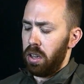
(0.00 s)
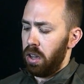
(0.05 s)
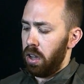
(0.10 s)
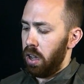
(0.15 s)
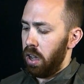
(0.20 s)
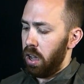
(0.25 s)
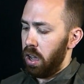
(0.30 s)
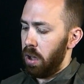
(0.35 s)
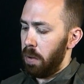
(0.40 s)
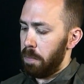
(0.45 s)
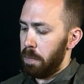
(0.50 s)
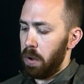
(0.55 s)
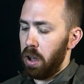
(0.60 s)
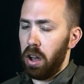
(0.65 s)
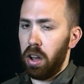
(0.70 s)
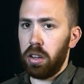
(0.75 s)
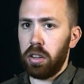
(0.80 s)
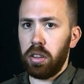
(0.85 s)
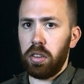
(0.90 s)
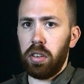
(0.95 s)

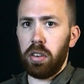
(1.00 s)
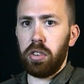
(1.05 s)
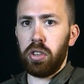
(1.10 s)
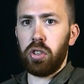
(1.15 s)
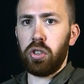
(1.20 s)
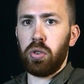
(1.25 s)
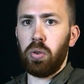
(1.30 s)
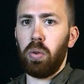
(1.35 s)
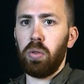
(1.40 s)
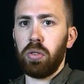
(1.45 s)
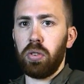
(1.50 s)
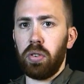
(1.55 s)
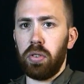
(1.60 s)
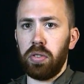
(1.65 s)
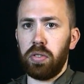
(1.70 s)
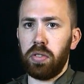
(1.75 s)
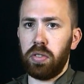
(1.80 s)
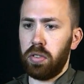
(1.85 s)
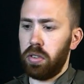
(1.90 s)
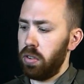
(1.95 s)
On the
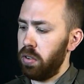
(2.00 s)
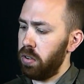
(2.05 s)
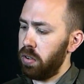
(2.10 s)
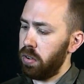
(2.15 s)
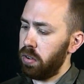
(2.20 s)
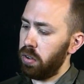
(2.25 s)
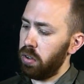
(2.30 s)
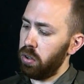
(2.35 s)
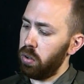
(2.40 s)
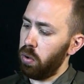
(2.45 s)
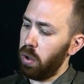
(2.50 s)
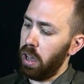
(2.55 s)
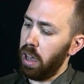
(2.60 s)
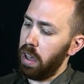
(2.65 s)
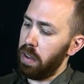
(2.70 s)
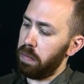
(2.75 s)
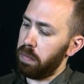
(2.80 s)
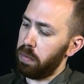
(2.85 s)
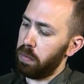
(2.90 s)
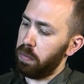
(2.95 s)
shoulders, you
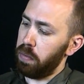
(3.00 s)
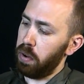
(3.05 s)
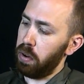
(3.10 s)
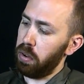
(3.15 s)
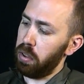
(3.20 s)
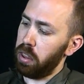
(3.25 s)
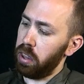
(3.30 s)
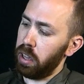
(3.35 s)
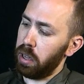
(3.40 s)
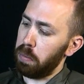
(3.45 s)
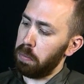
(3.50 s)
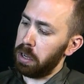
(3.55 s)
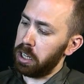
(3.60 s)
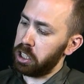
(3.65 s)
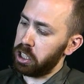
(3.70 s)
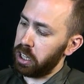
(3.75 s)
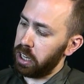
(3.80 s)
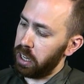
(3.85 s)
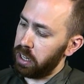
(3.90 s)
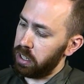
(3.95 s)
have very thick
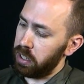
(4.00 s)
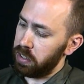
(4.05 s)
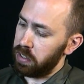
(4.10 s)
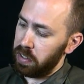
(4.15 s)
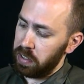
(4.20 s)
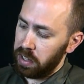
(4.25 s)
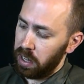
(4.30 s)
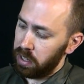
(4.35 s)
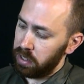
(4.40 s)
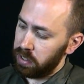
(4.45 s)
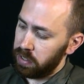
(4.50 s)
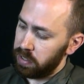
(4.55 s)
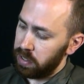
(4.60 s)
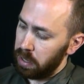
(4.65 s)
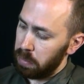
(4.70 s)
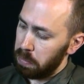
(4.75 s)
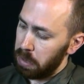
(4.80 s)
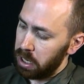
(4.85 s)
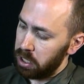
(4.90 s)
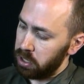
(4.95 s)
mesh again. It's not the
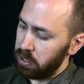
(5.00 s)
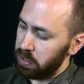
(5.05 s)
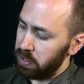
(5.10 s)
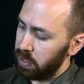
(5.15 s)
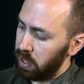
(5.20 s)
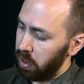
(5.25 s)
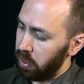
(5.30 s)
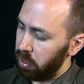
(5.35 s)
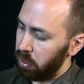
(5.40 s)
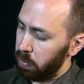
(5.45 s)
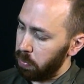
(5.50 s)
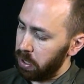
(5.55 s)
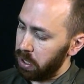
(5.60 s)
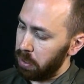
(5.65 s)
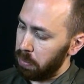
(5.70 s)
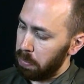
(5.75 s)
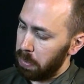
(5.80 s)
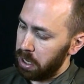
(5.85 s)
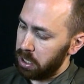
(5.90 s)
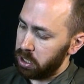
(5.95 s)
same mesh, it's not
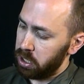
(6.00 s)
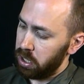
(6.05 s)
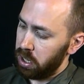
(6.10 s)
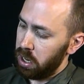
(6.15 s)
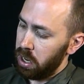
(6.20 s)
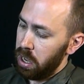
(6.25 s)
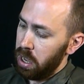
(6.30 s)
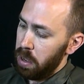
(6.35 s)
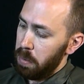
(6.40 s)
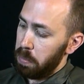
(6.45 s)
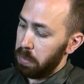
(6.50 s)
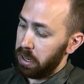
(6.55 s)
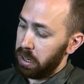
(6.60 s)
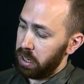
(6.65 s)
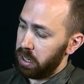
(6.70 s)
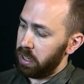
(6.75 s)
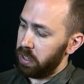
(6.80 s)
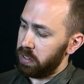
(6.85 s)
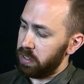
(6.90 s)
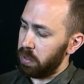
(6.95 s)
3D mesh, but
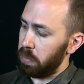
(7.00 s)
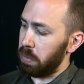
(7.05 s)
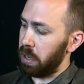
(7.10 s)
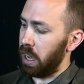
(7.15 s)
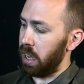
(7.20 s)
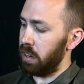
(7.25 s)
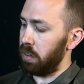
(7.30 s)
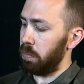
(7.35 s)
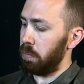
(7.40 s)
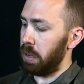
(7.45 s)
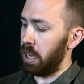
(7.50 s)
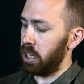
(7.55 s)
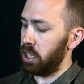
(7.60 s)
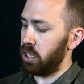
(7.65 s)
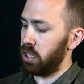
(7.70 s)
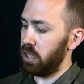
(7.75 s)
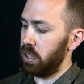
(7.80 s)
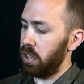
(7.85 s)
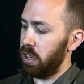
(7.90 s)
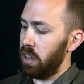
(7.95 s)
it is some kind of
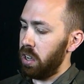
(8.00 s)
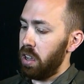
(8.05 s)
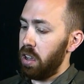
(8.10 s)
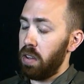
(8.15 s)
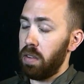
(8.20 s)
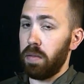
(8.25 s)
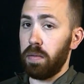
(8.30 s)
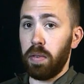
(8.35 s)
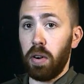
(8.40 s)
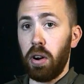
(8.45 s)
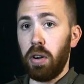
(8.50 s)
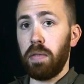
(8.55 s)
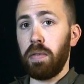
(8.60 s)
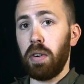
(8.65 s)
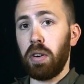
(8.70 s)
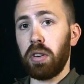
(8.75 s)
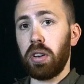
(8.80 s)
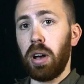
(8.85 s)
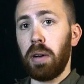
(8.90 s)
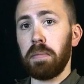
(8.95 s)
mesh. Very,
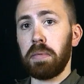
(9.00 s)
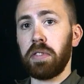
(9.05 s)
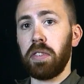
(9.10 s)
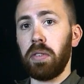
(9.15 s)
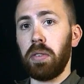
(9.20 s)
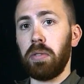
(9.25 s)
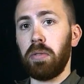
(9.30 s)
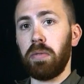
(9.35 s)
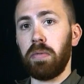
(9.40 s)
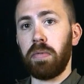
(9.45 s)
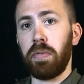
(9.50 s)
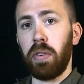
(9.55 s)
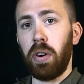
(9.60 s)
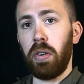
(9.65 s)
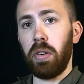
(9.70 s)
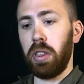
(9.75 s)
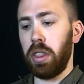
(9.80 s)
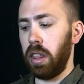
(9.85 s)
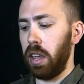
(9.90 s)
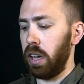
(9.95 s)
very comfortable,
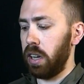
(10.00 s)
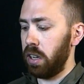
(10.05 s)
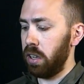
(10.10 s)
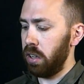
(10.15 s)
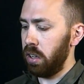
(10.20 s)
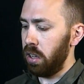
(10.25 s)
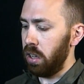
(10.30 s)
very thick.